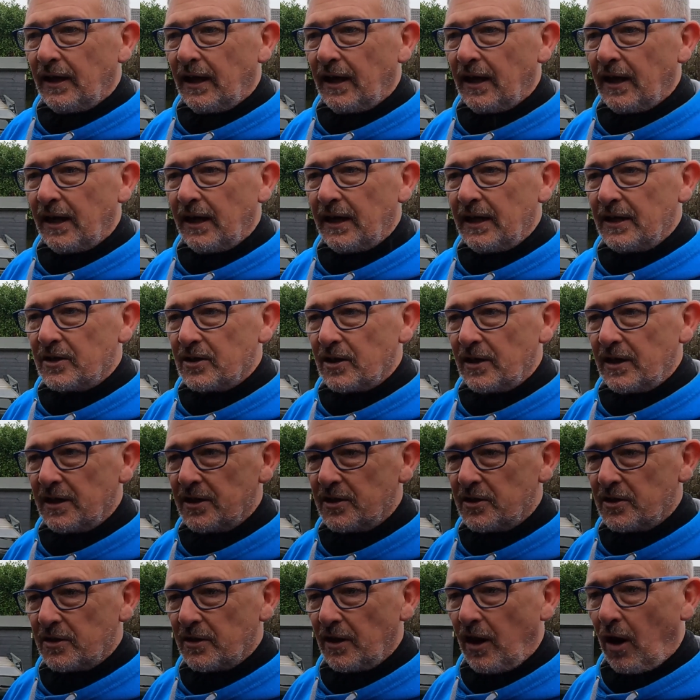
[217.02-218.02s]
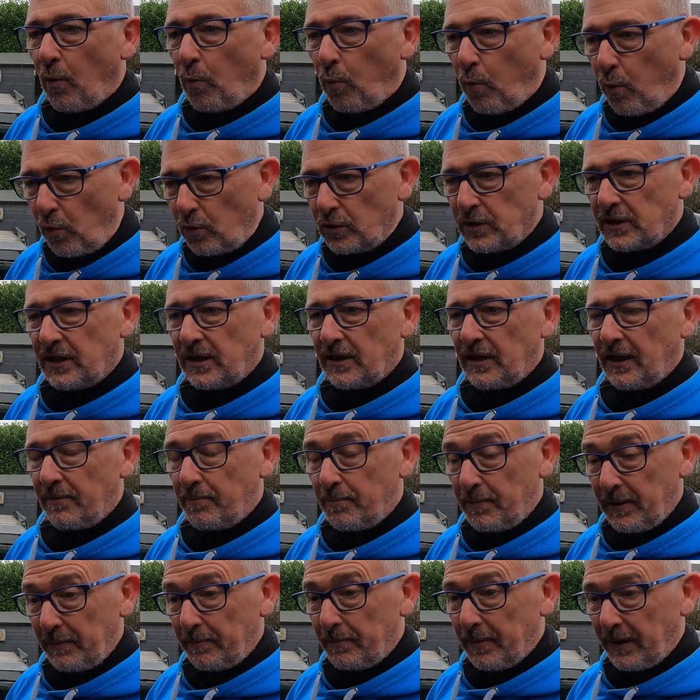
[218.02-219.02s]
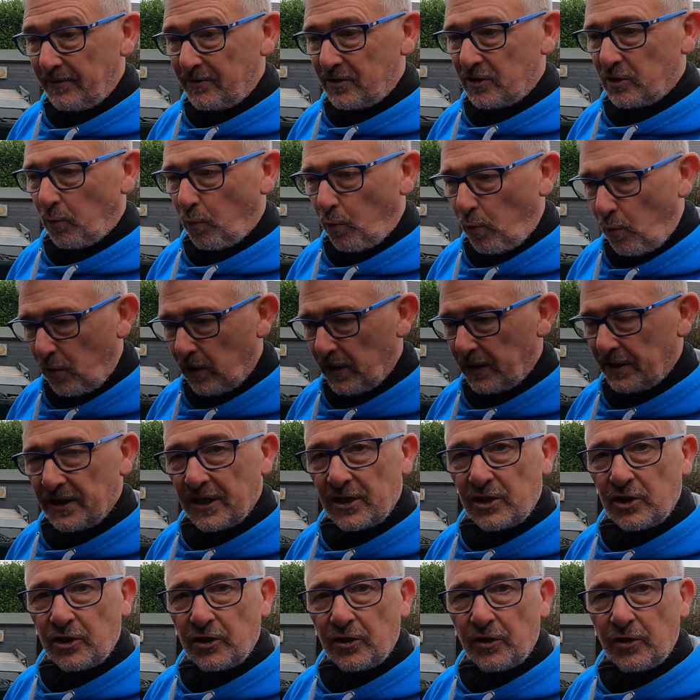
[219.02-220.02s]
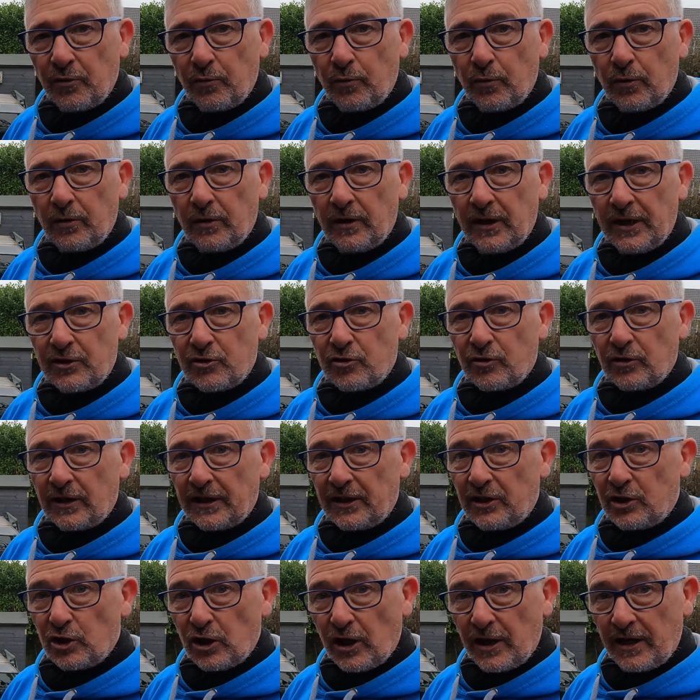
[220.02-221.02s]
is a water. He believes it's a water conditioner that will literally.